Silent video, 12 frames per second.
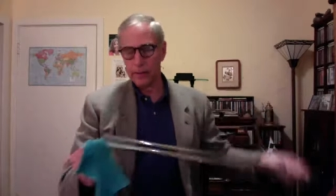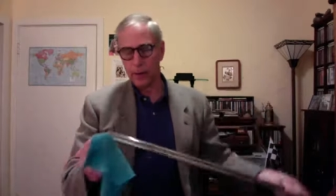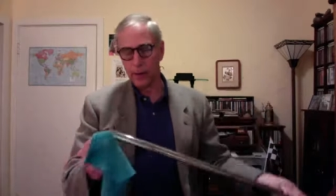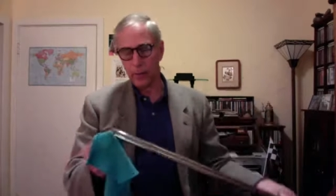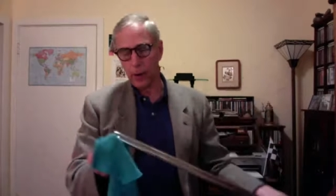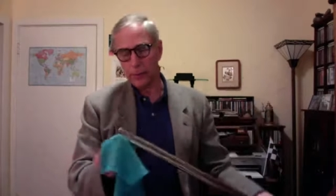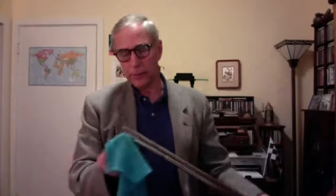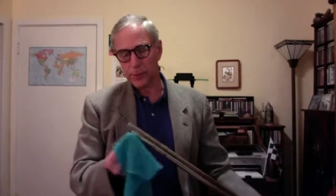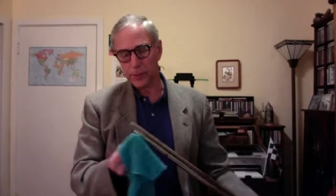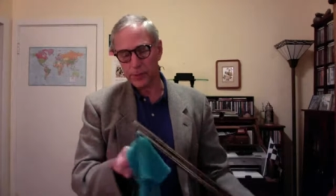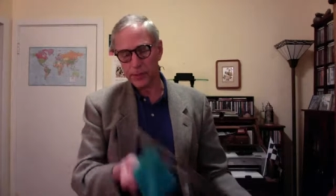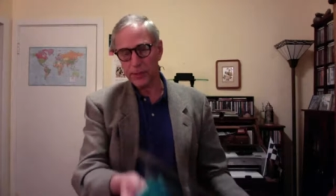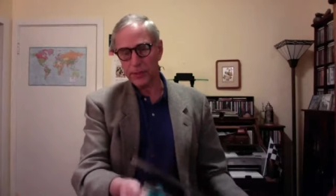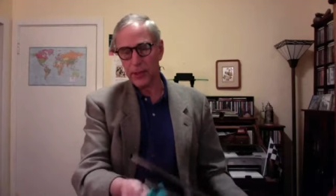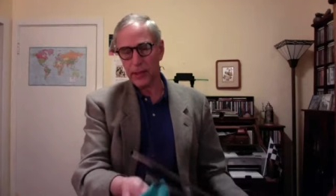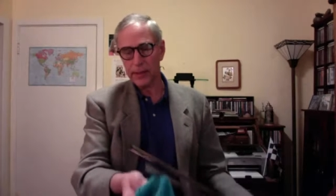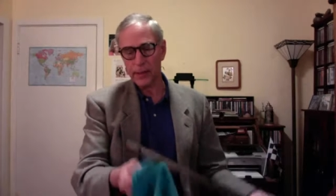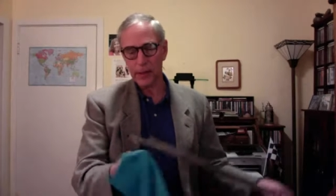I wipe just
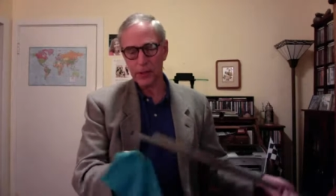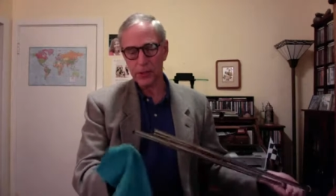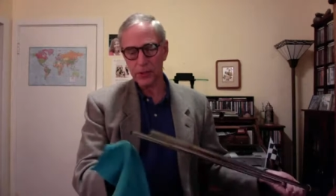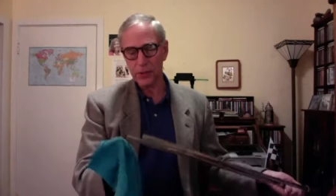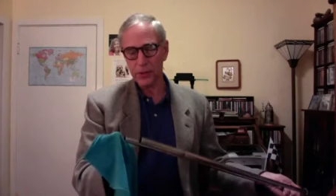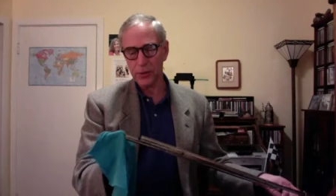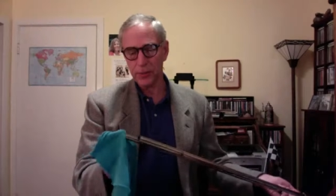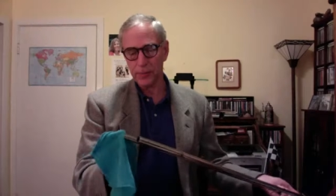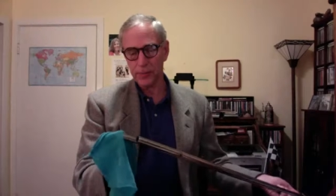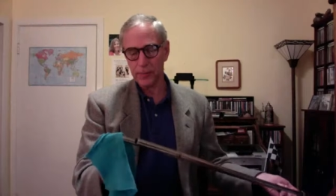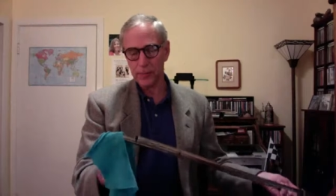inside the edge too.